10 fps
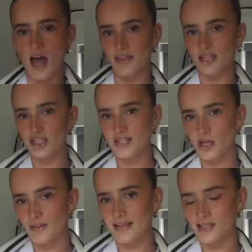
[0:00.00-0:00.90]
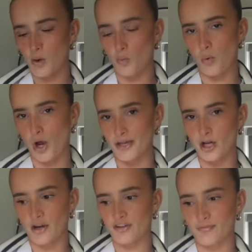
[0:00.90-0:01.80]
I And then she's got these like white
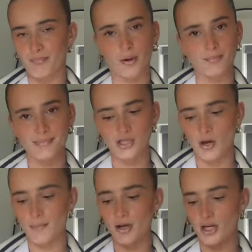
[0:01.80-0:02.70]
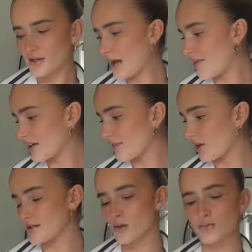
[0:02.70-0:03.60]
kind of pumps on, but I don't have any of
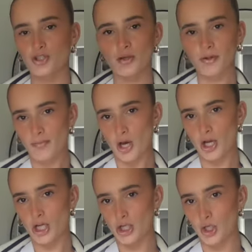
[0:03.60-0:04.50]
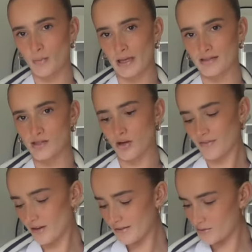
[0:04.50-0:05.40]
those, so I'm just gonna put my New Balance on. I
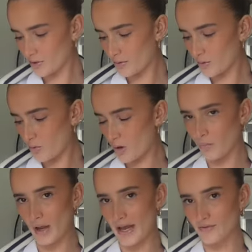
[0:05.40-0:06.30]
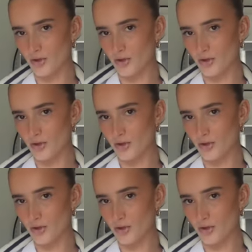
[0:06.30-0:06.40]
feel like these will go quite well.